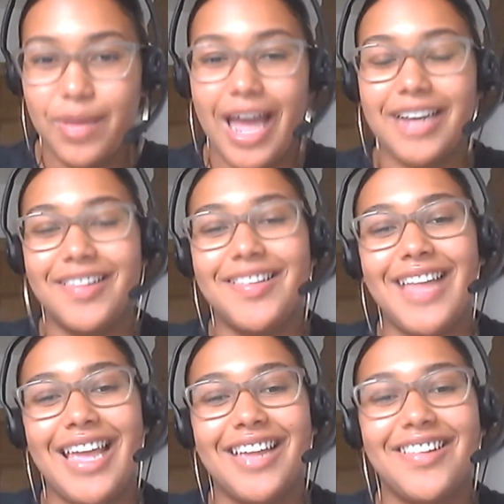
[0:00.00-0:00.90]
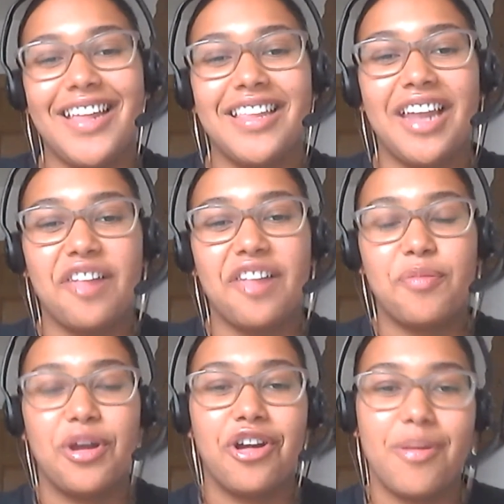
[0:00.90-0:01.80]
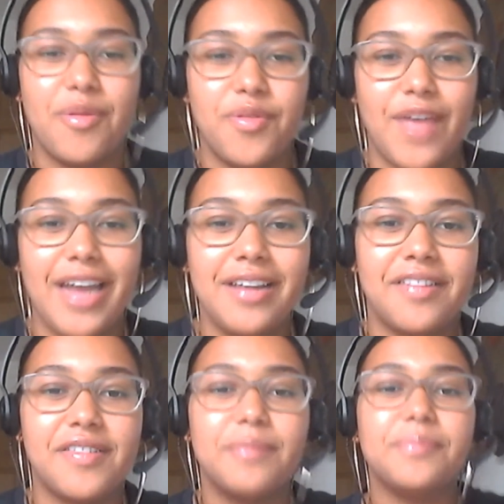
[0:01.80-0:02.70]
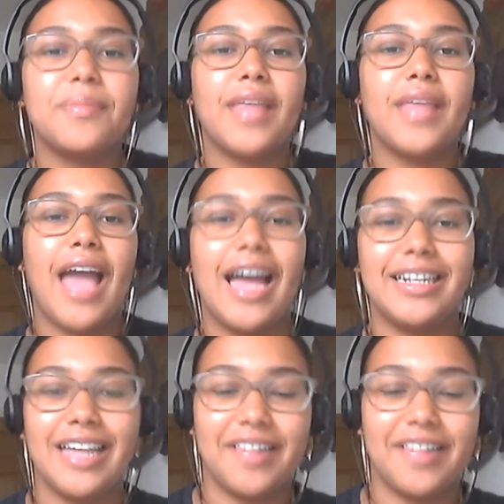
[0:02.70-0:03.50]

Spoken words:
We had 6 in the last program of events. And as I